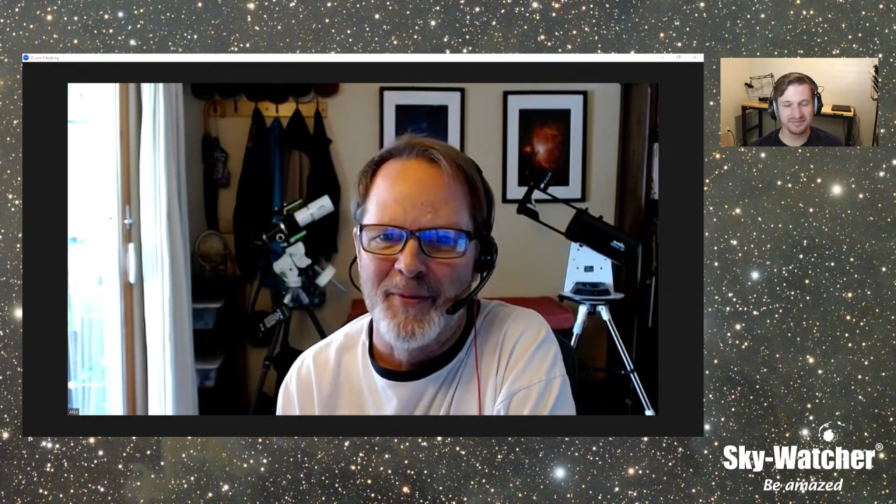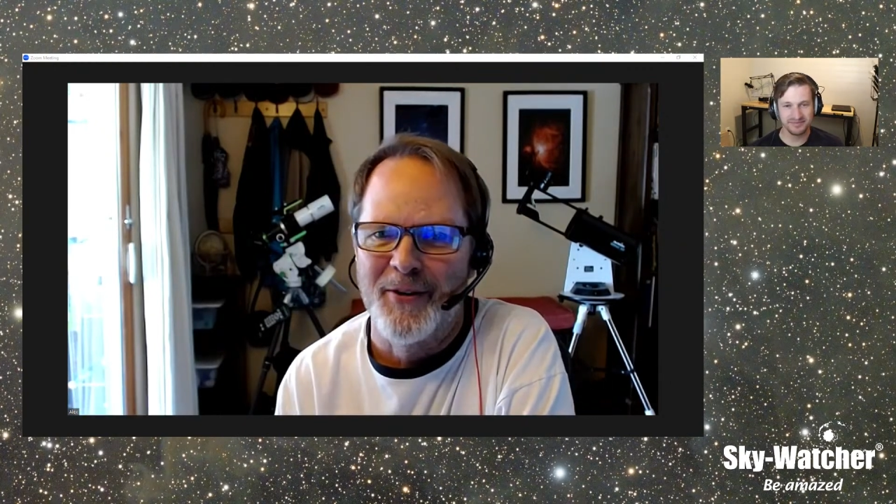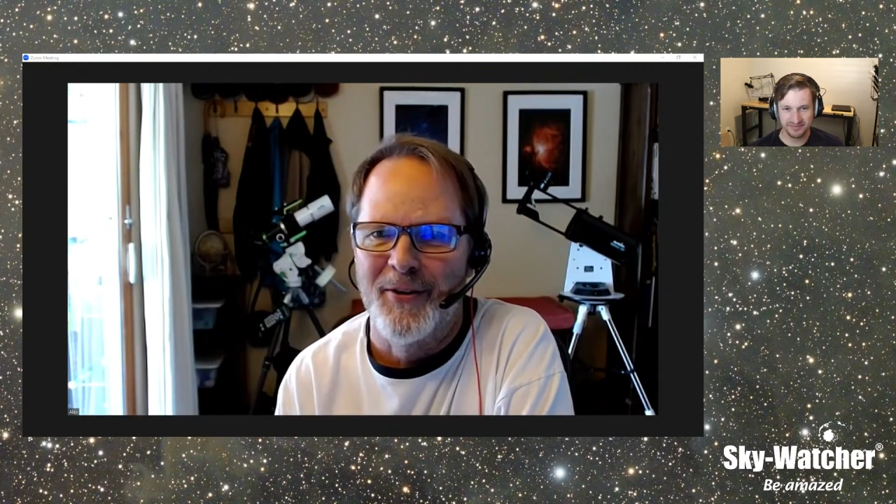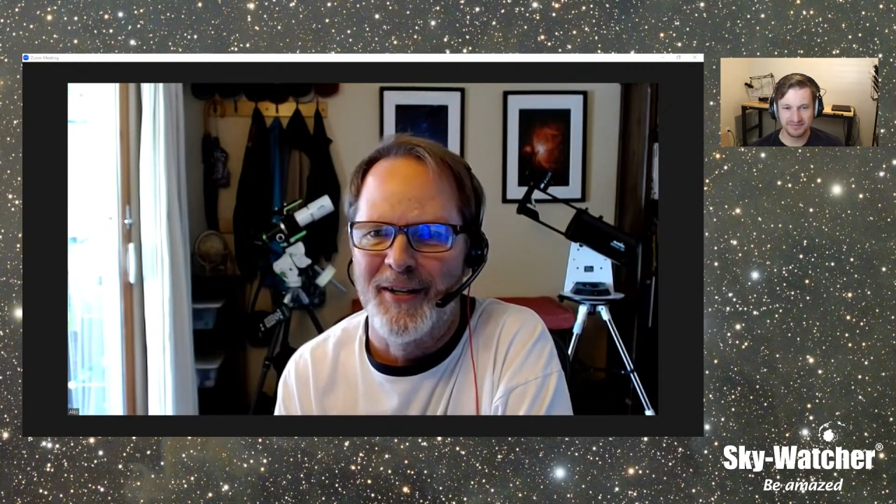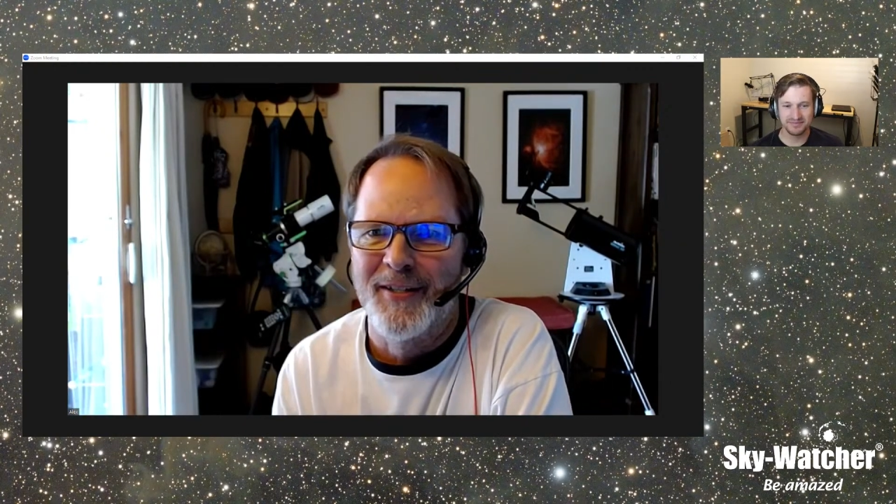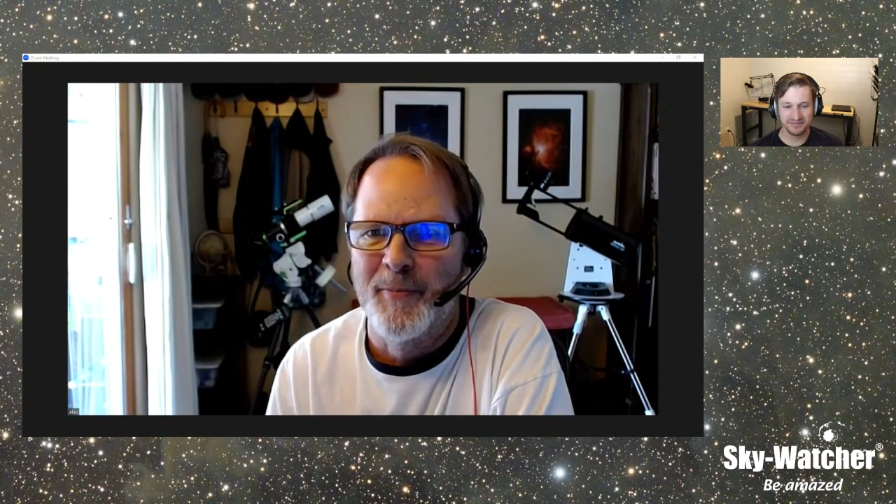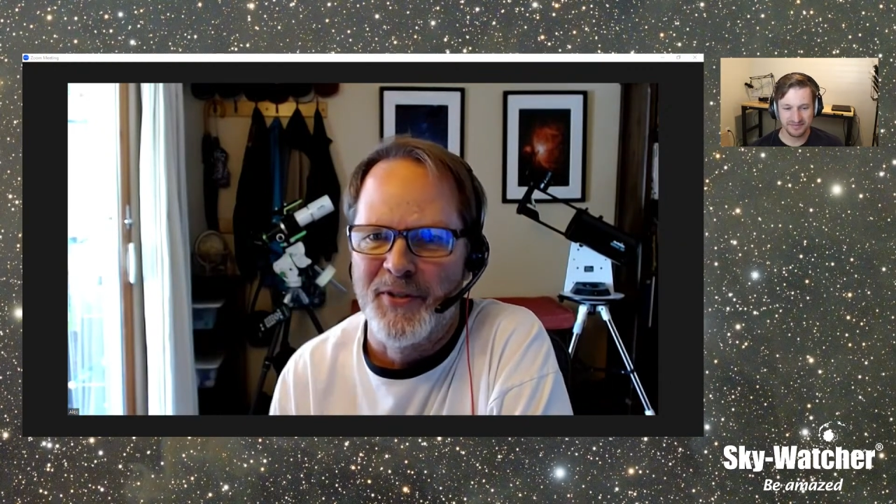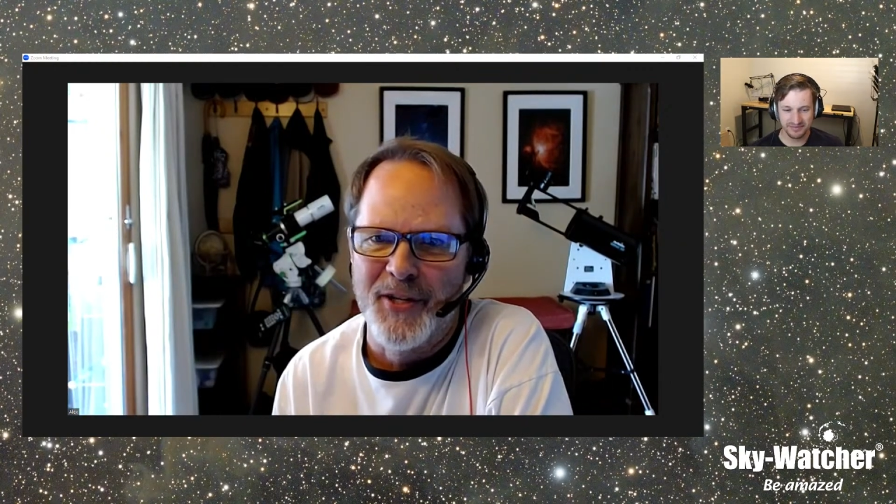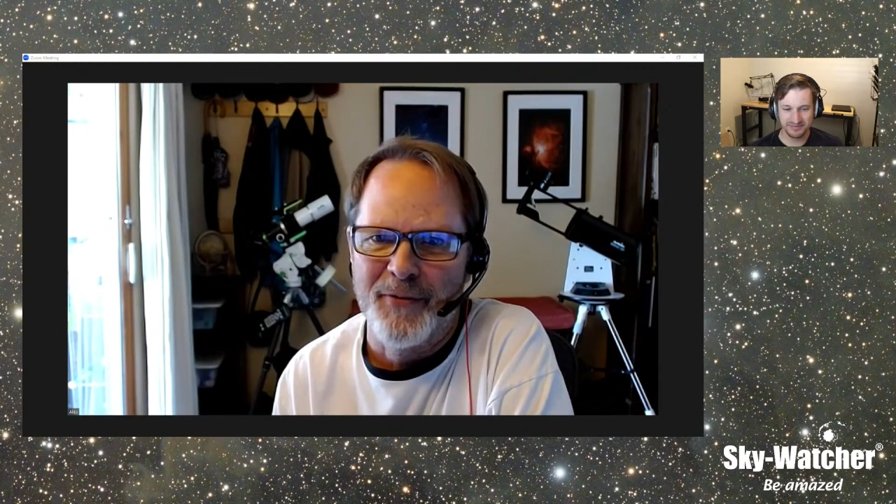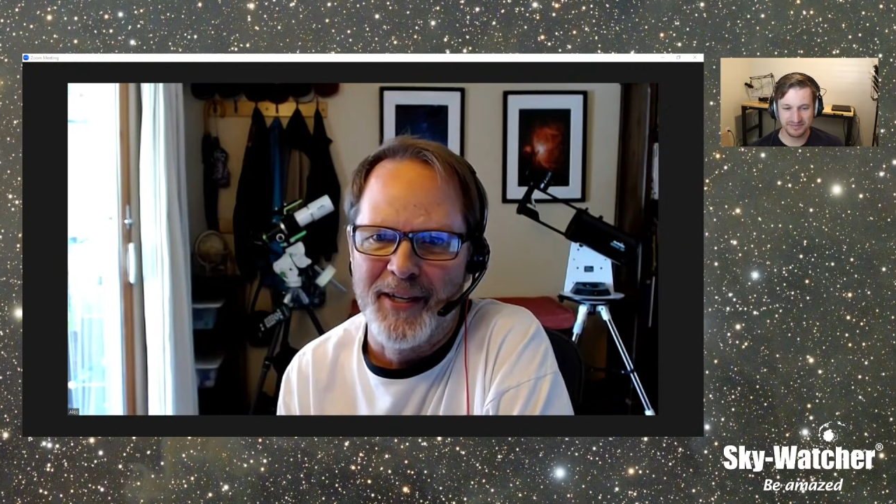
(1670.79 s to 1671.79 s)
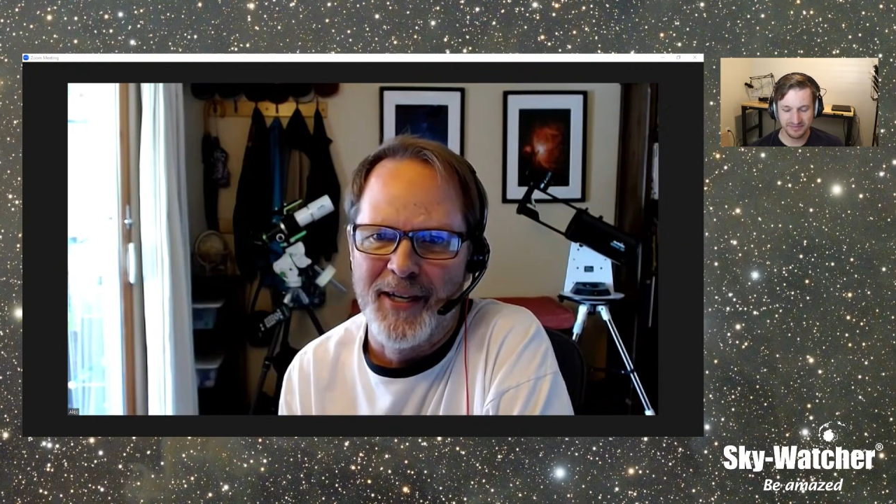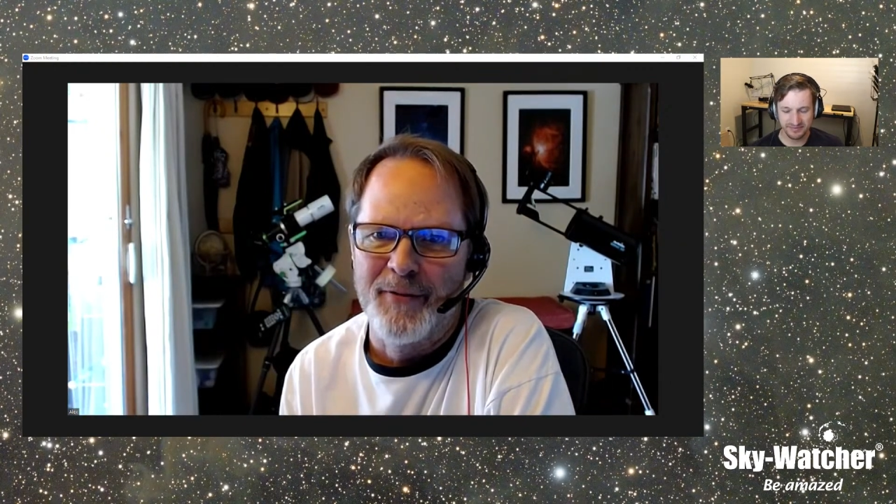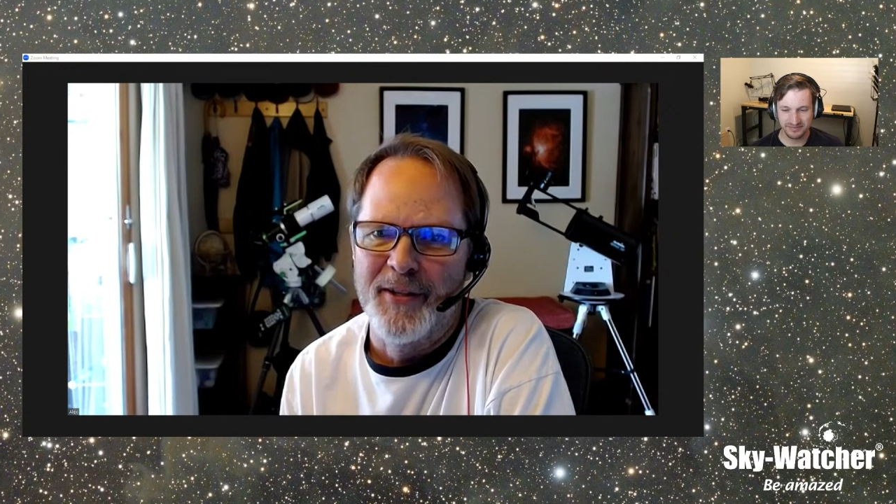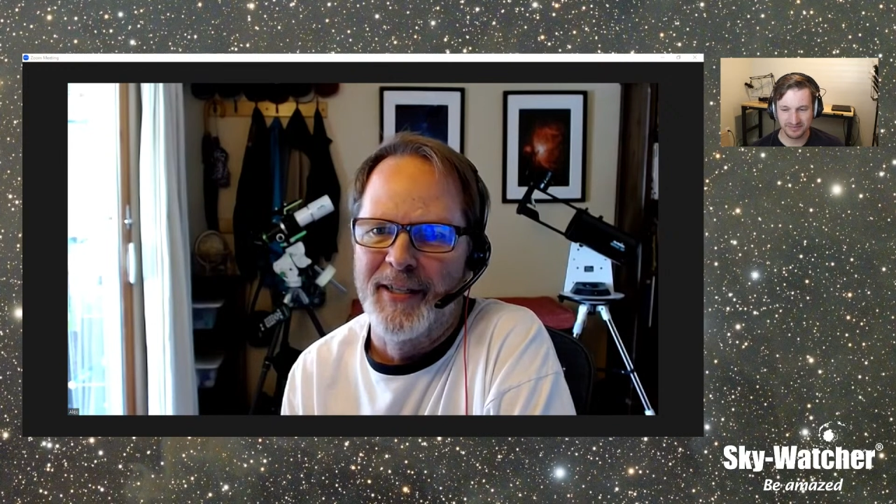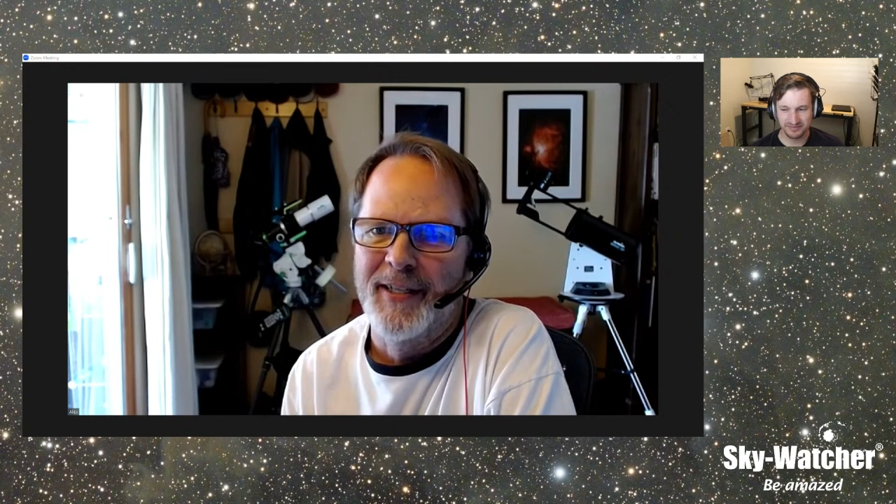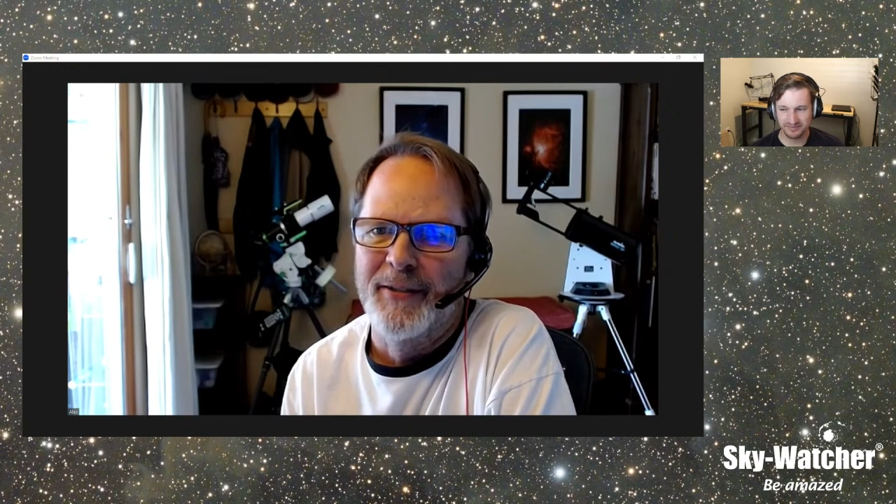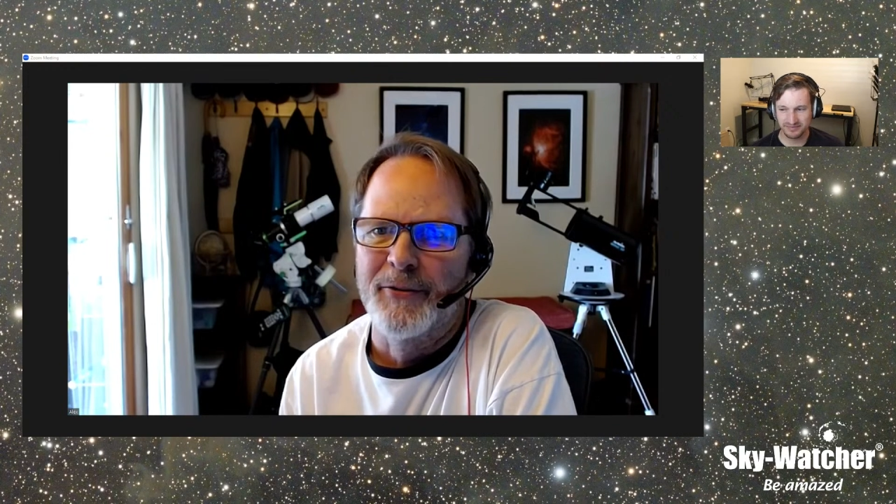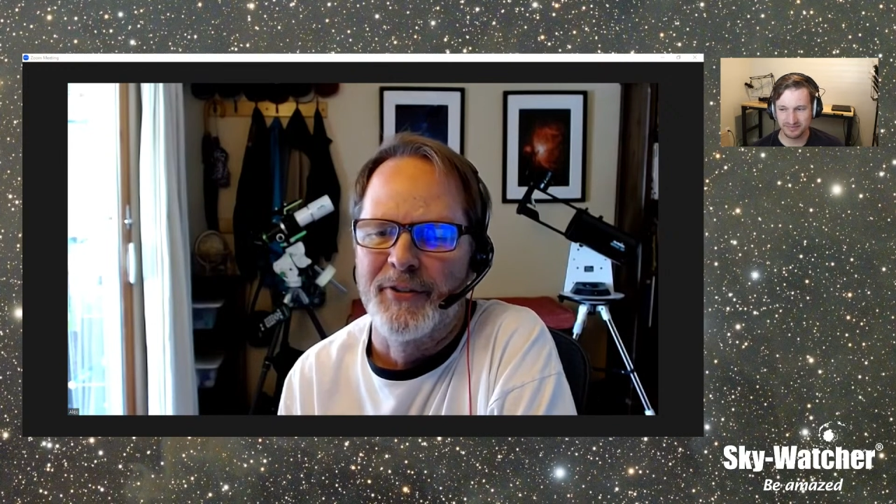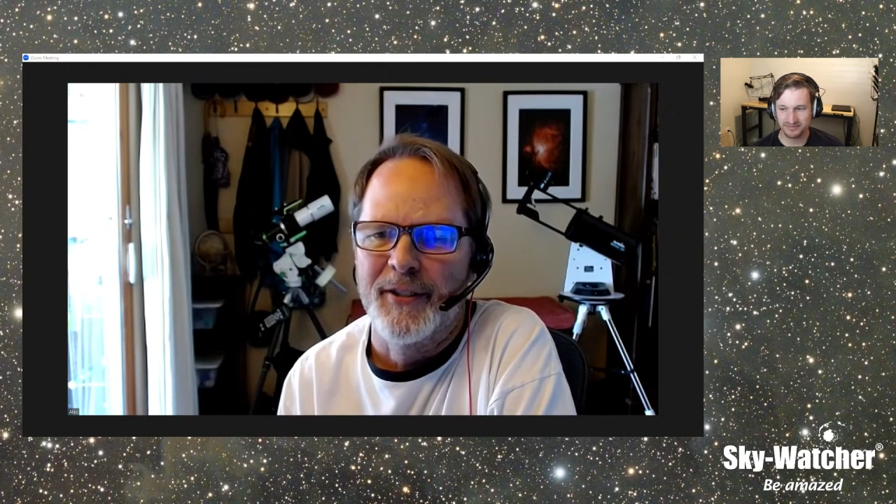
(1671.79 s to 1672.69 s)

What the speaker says: across the Pacific and everything else.